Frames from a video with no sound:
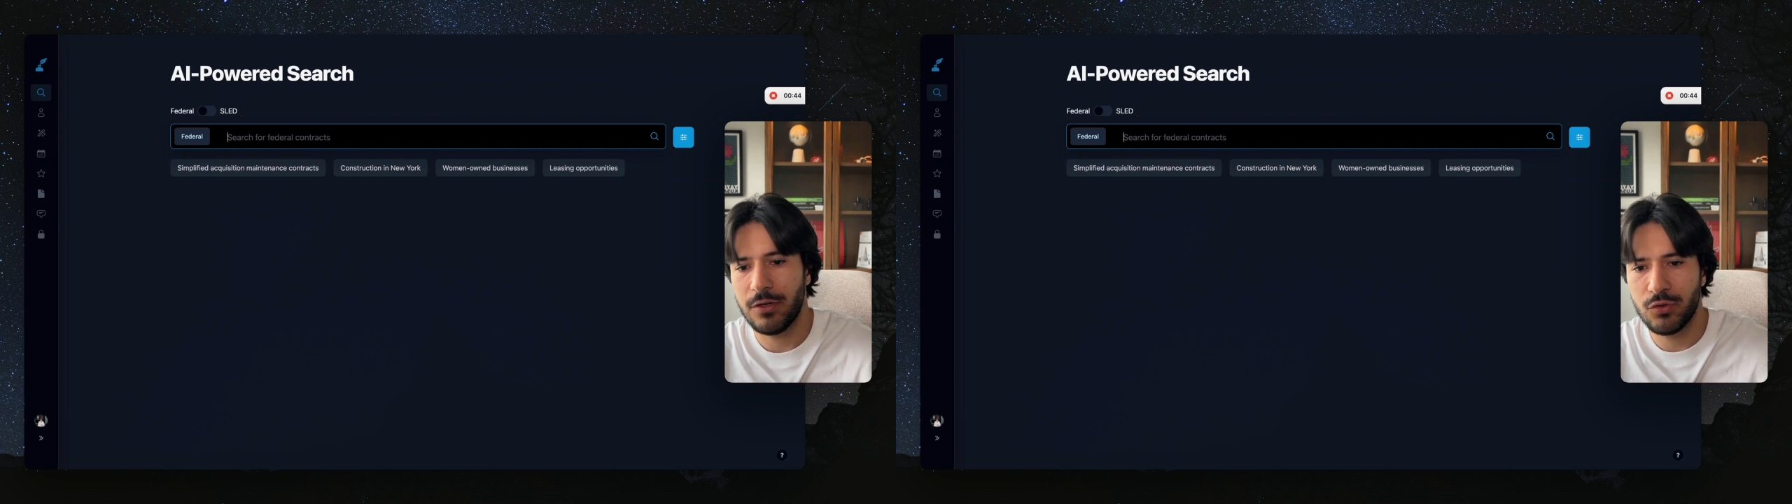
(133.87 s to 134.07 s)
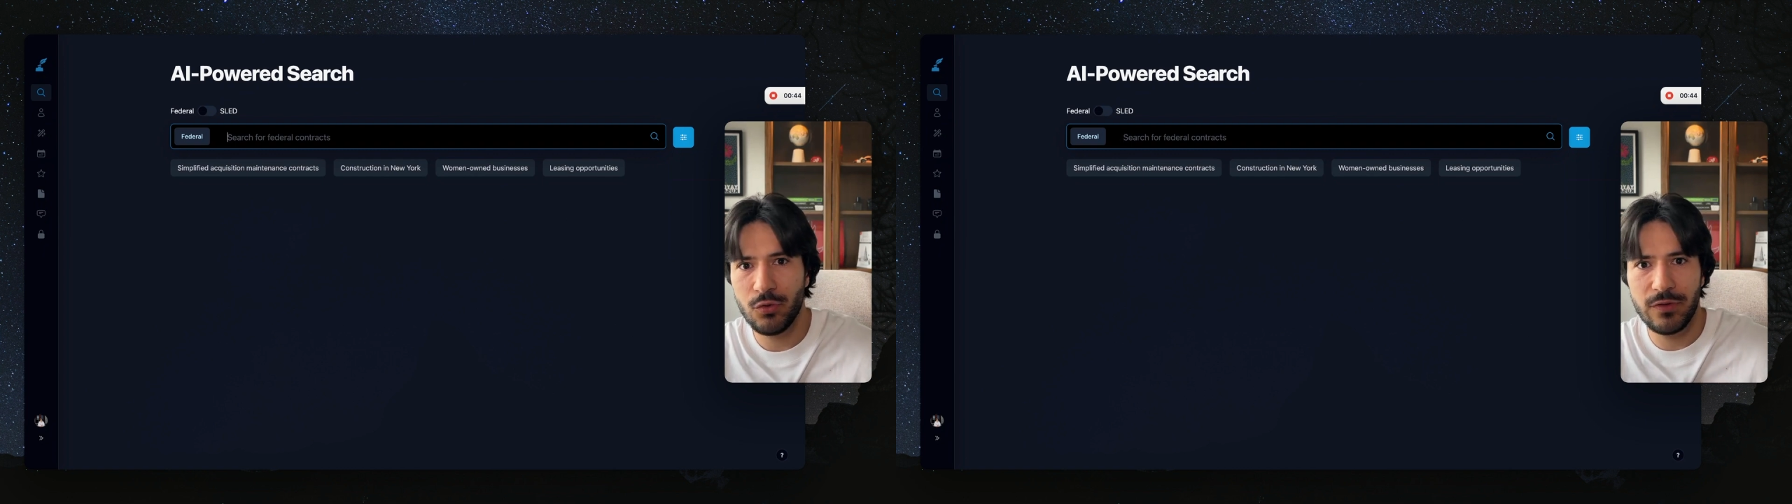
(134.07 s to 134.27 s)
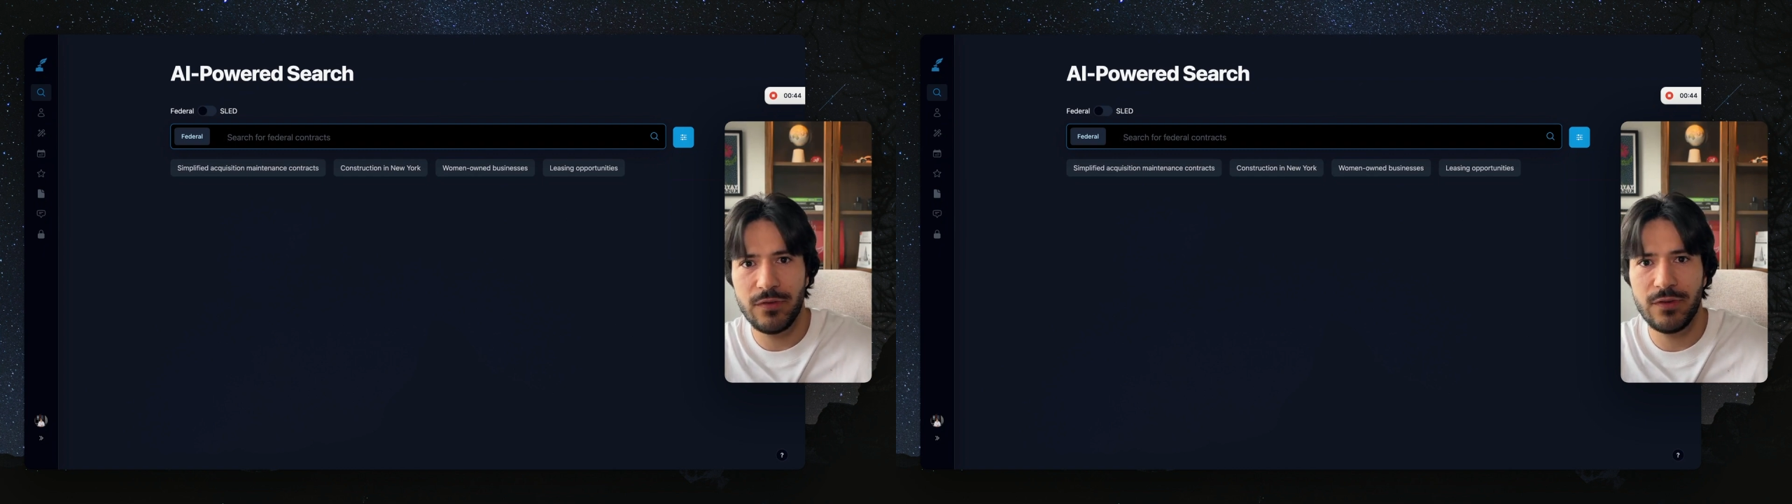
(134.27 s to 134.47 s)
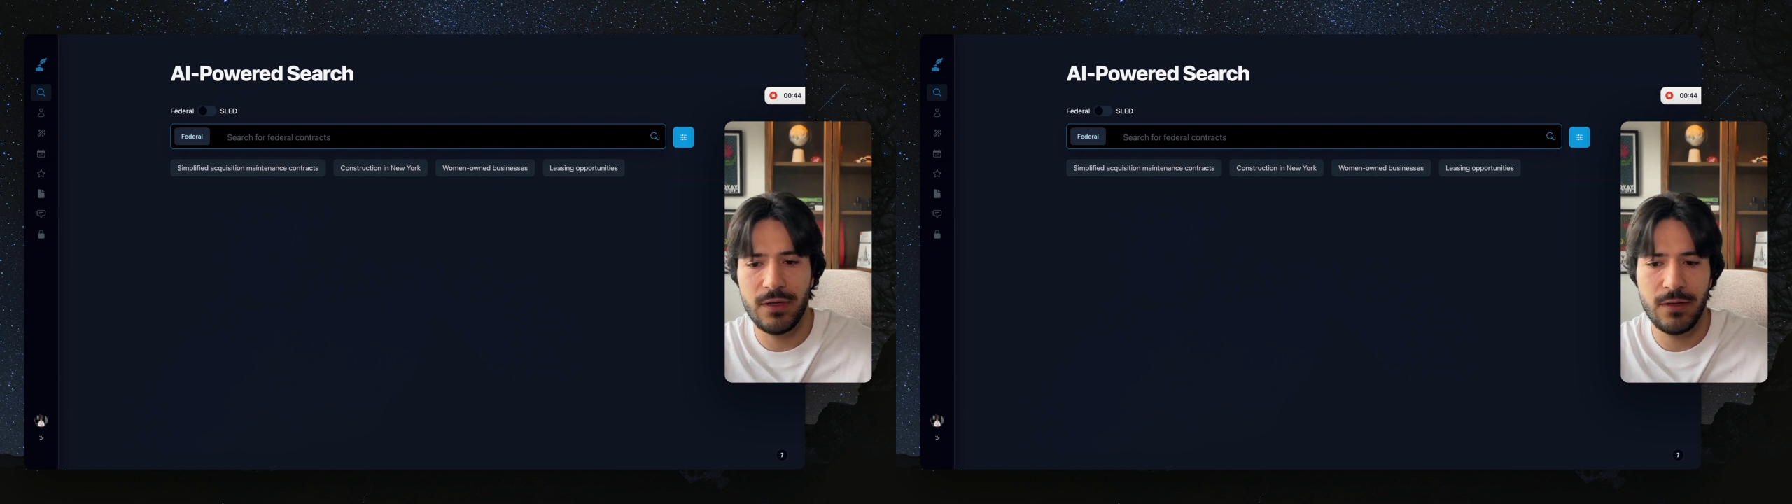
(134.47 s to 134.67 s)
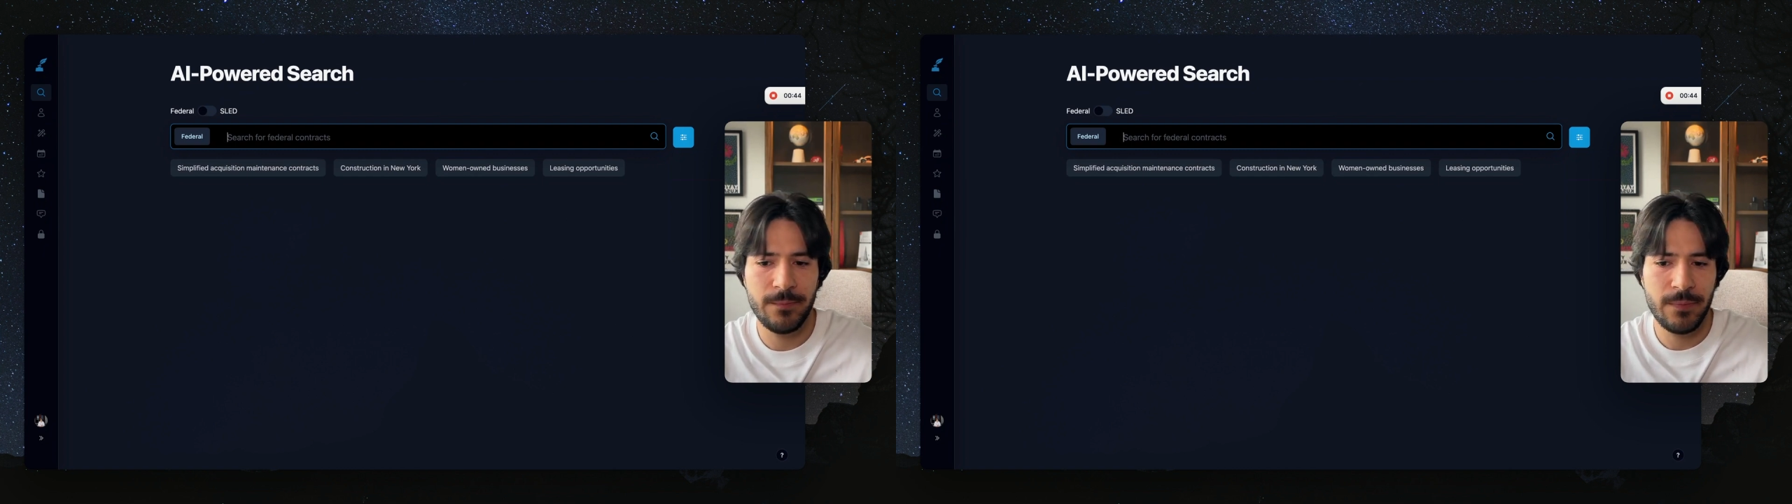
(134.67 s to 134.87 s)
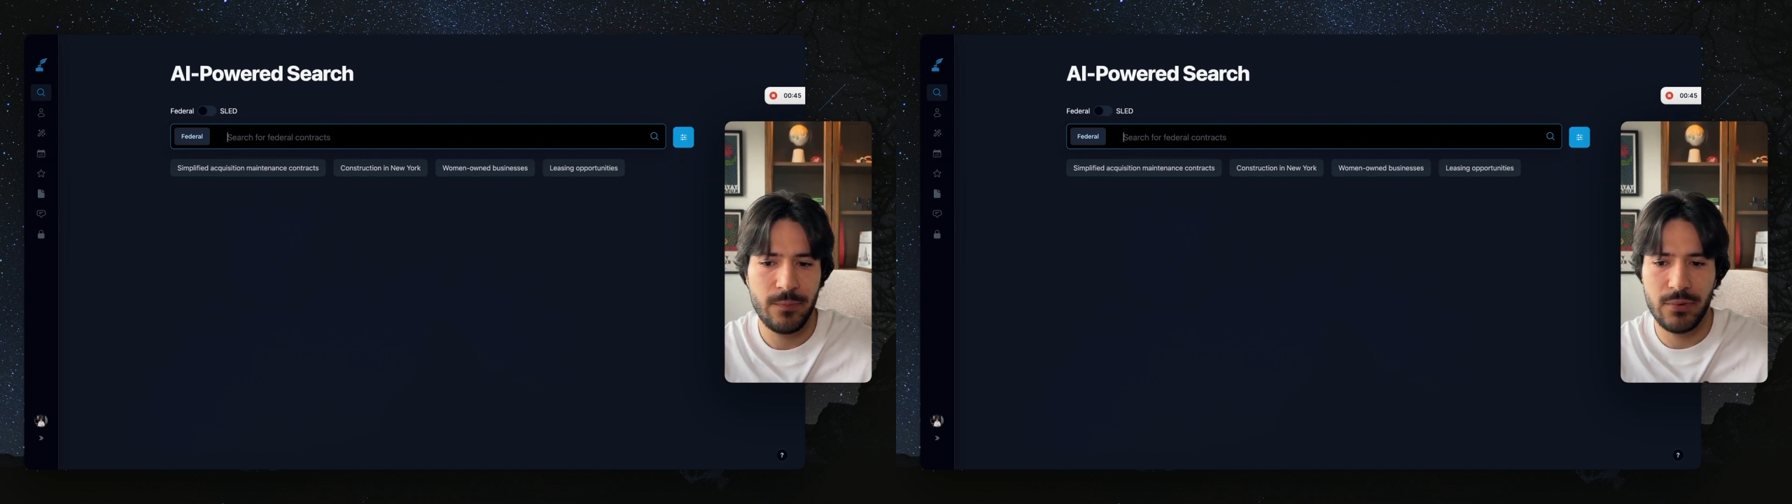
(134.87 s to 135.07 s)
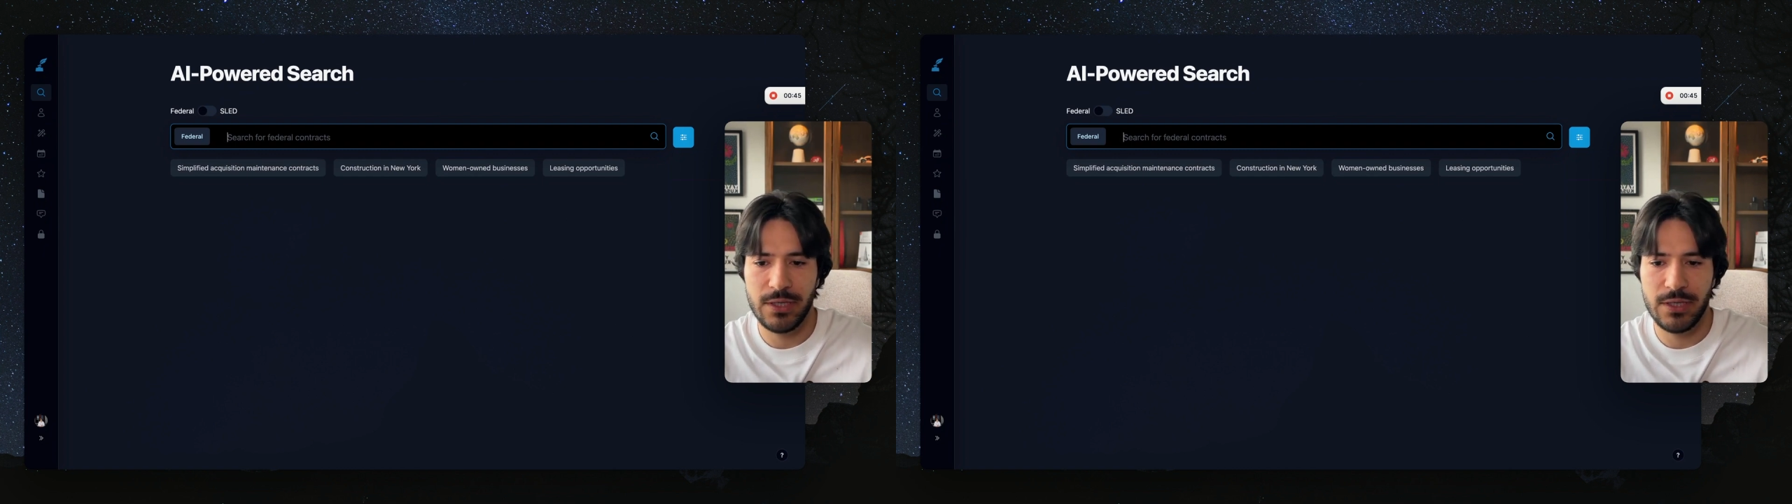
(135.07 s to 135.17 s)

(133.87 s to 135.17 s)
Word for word: and there are 250